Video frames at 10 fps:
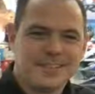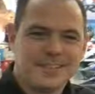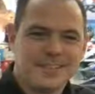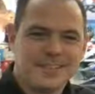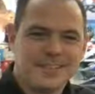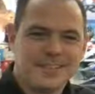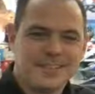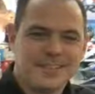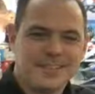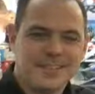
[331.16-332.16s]

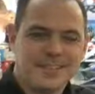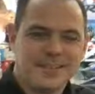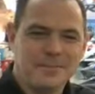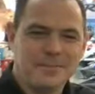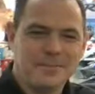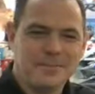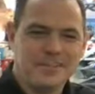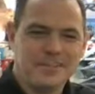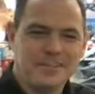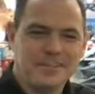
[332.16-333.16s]

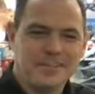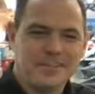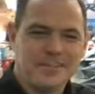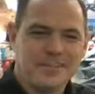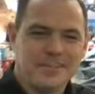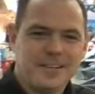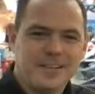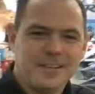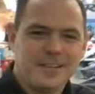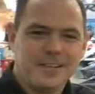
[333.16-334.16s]

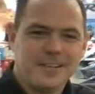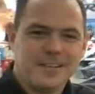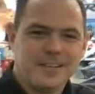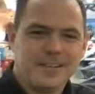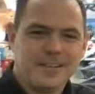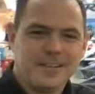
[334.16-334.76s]
(silent)